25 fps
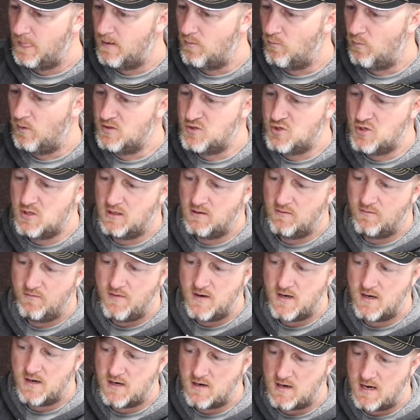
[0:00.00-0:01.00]
Once you
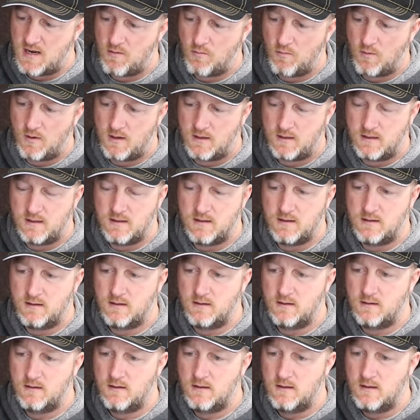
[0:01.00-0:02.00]
configure your network,
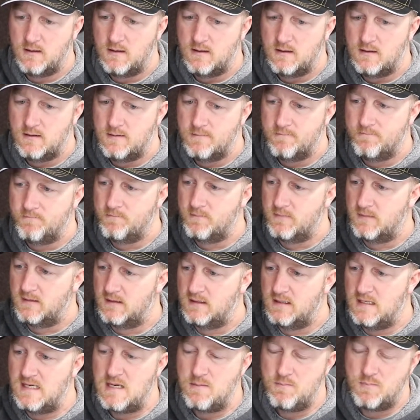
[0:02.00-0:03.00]

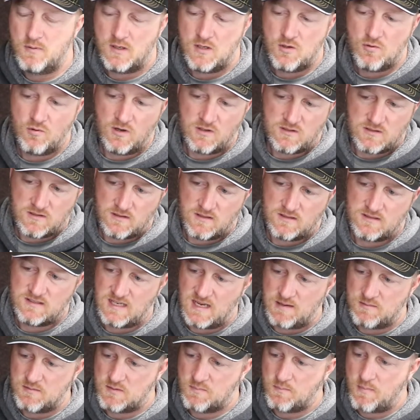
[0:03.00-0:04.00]
keep your units in the
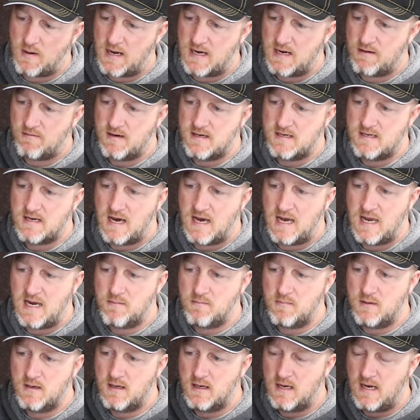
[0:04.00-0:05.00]
same spot every
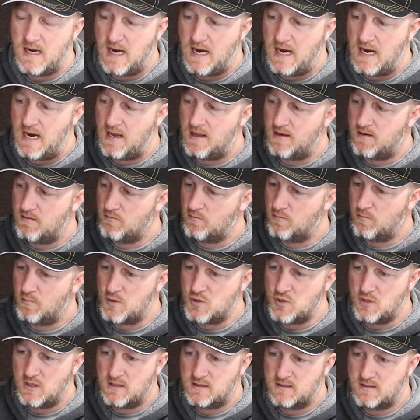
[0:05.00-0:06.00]
time, and
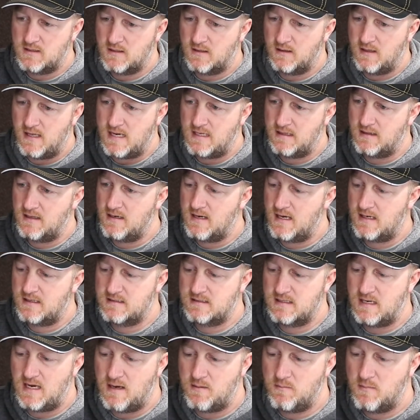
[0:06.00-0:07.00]
when you get to the lake the
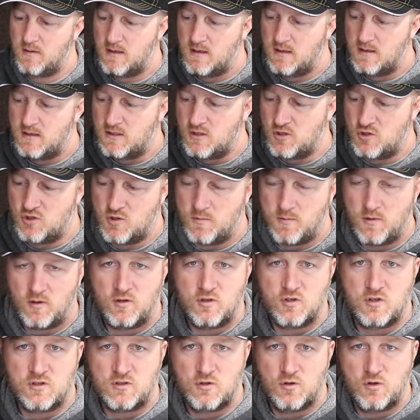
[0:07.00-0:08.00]
next time, you should be able
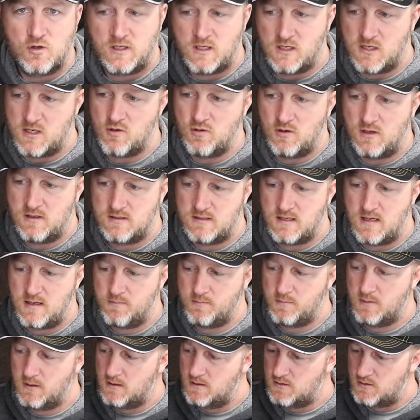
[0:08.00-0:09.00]
to just hook your units
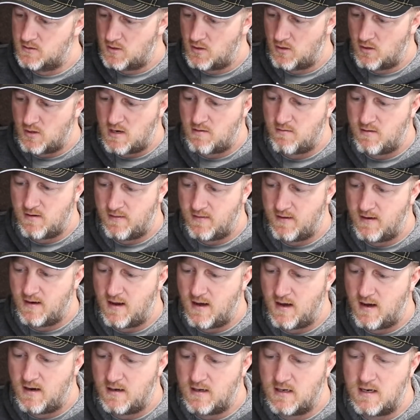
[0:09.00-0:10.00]
up, turn everything
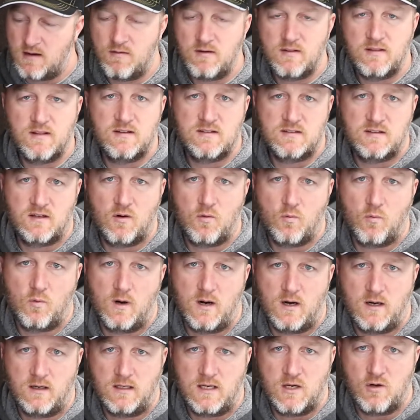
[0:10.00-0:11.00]
on, and everything's going to
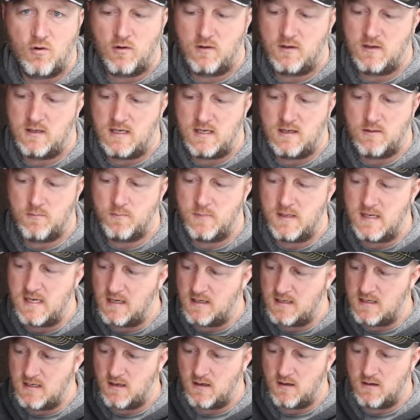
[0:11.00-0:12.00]
work. You don't need to be
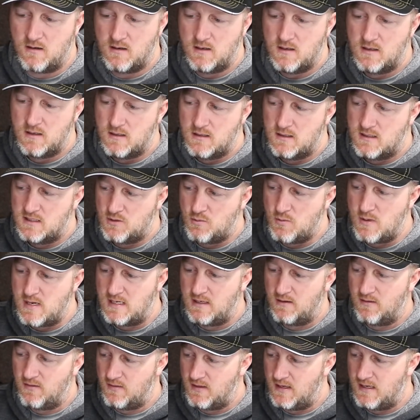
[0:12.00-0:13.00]
in here
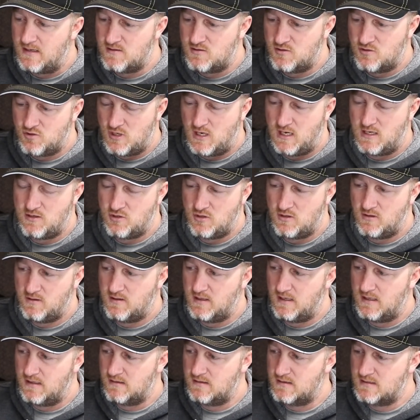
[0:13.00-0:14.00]
tweaking things, changing
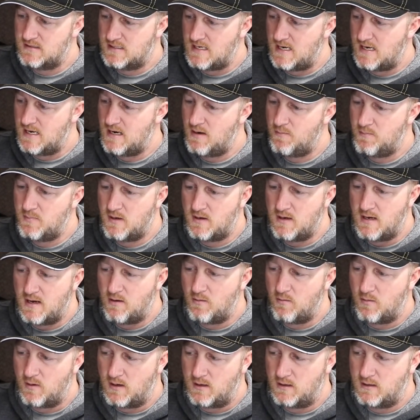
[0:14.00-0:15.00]
things, setting up your
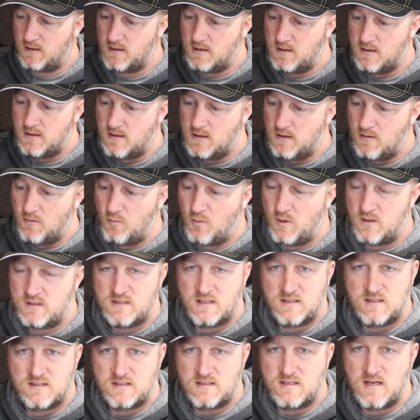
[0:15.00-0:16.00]
network.
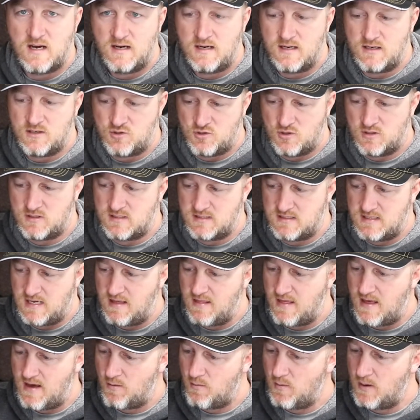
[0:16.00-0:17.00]
Once it's done, it should
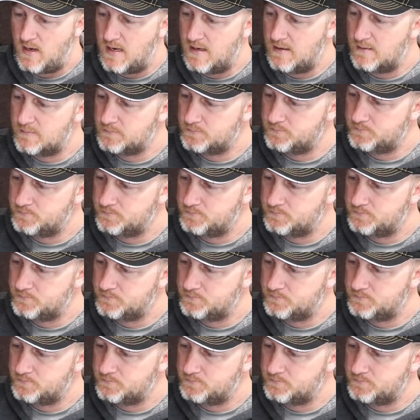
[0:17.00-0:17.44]
stay that way.